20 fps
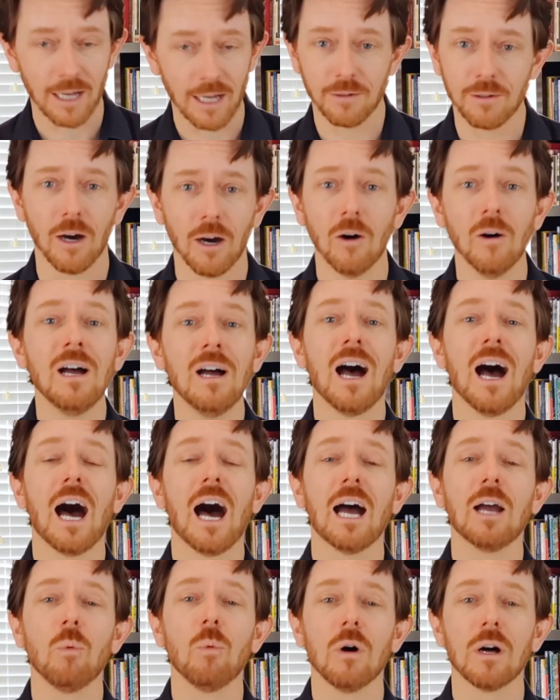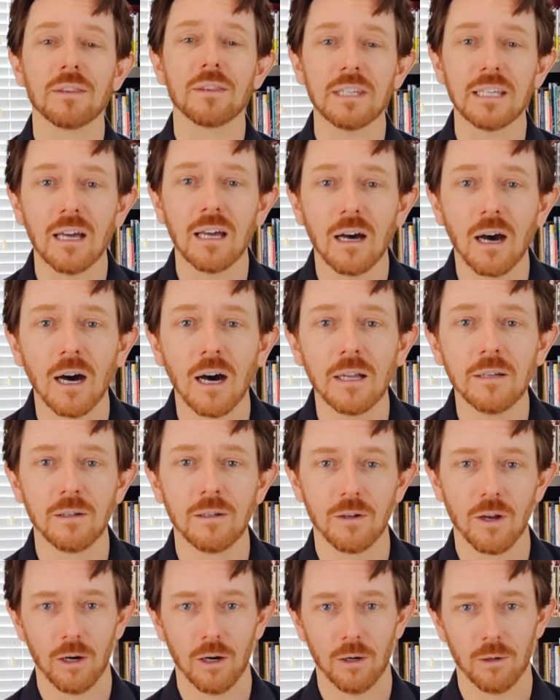No, I want the
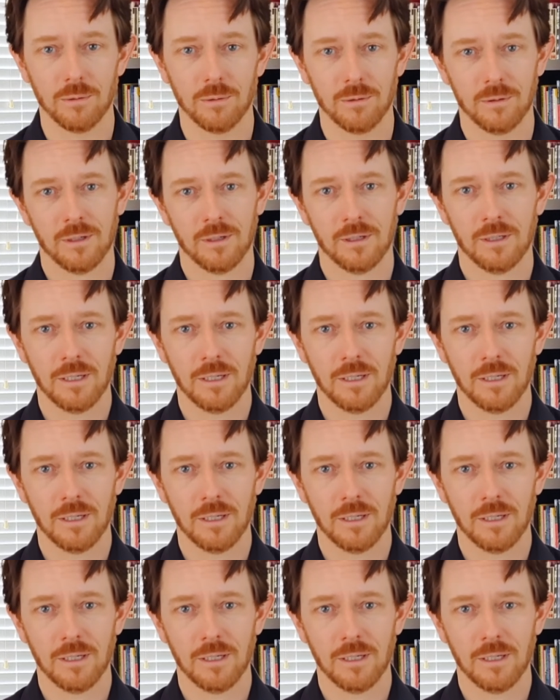unknown.